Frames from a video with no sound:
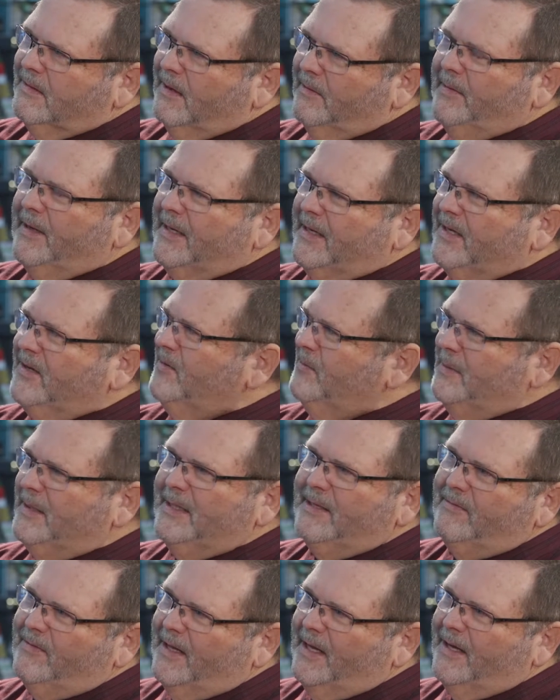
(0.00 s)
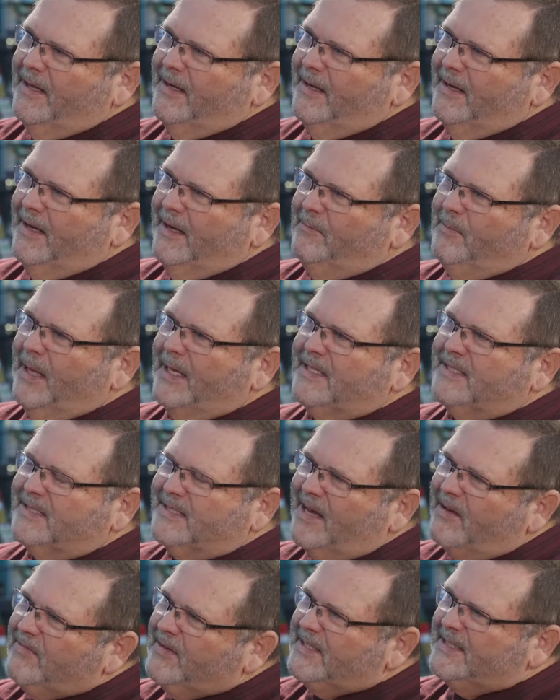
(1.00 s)
I mean, can you believe that? I'm right. like
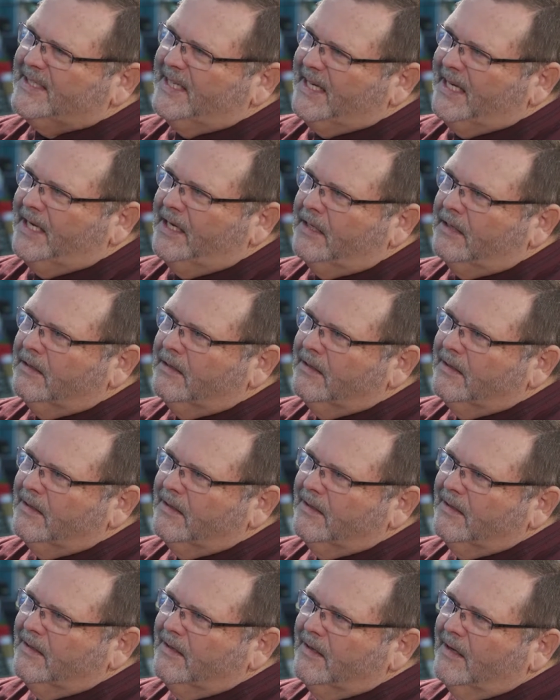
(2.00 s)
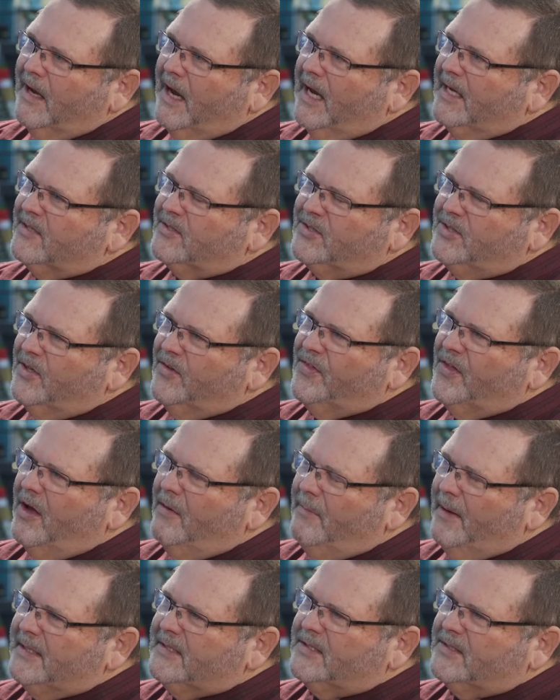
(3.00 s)
17. Right. I still
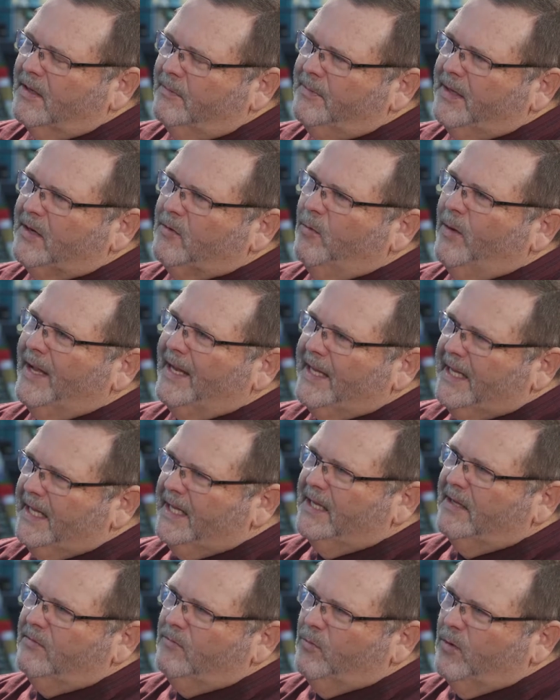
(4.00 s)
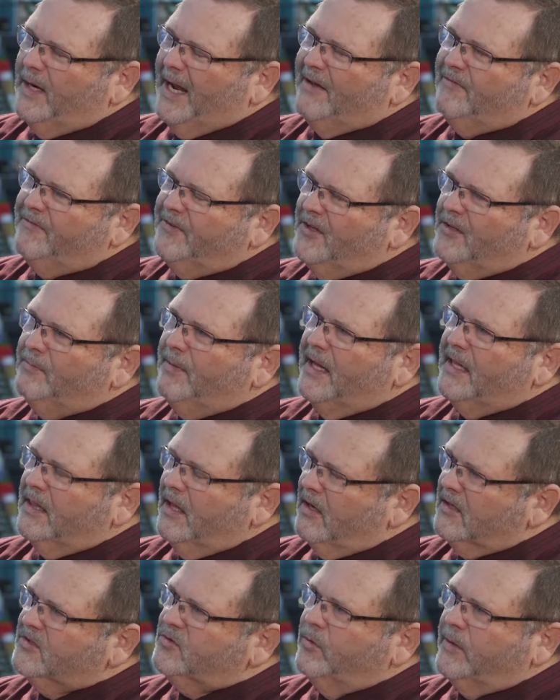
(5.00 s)
thought my stomach went in when I filled my
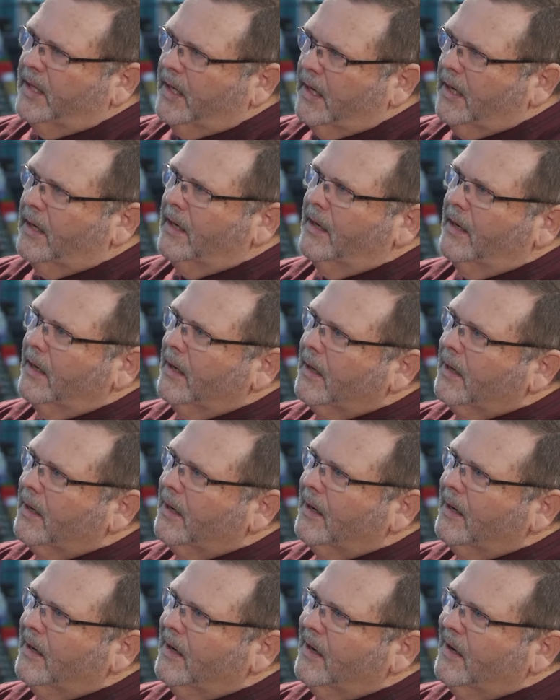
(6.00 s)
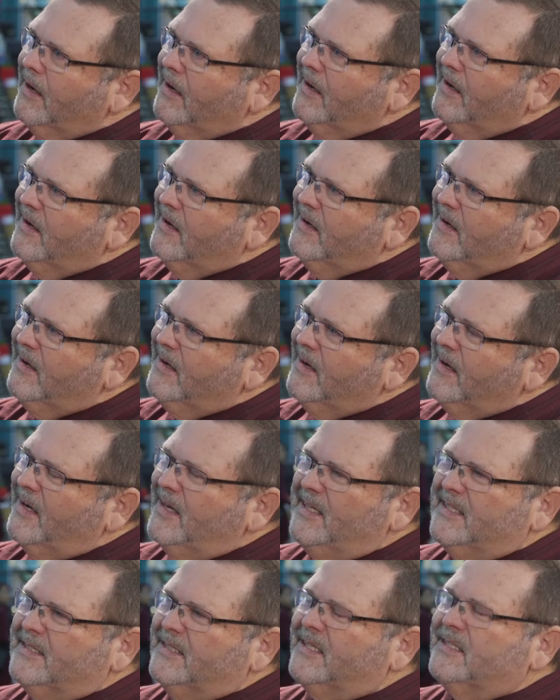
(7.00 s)
lungs with air.
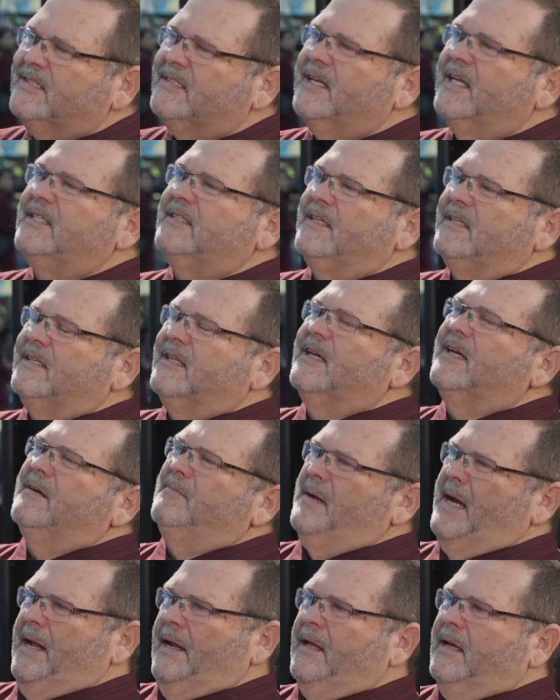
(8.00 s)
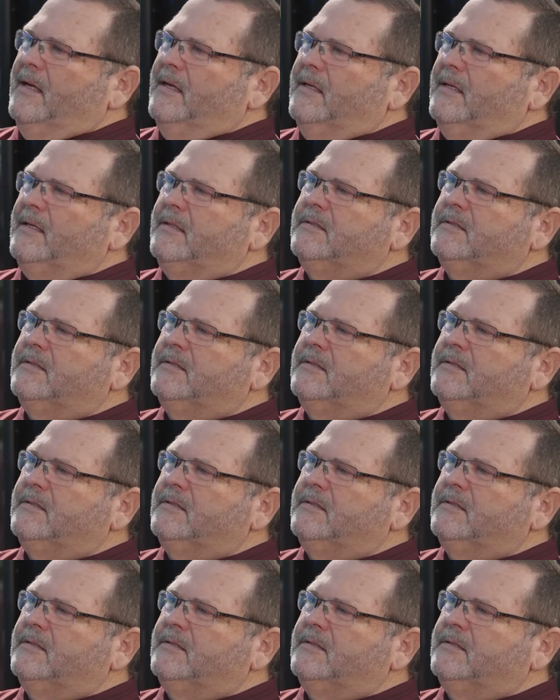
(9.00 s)
And he says, Stacey, think about it.